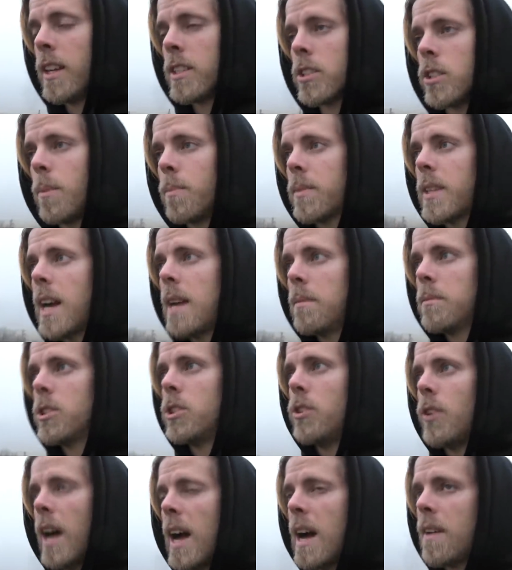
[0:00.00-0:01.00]

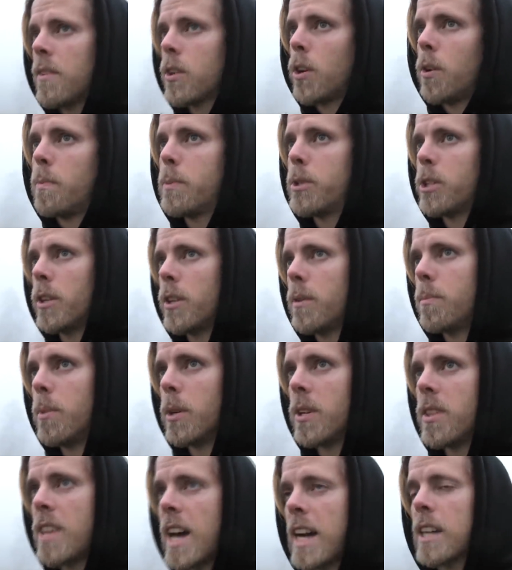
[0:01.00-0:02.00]
Sometimes you have an option,
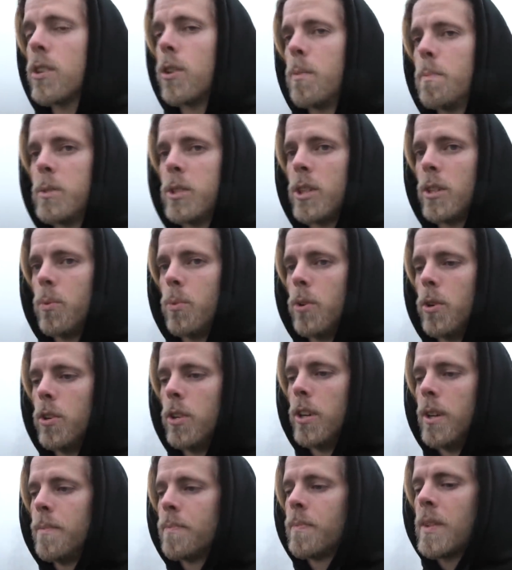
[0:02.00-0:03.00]
but that option
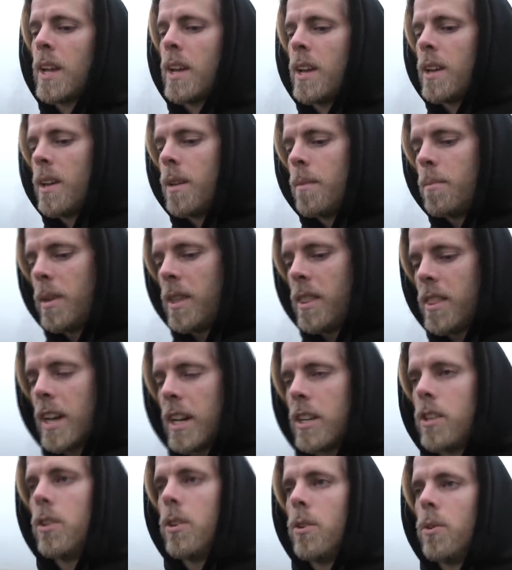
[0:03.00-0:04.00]
would mean that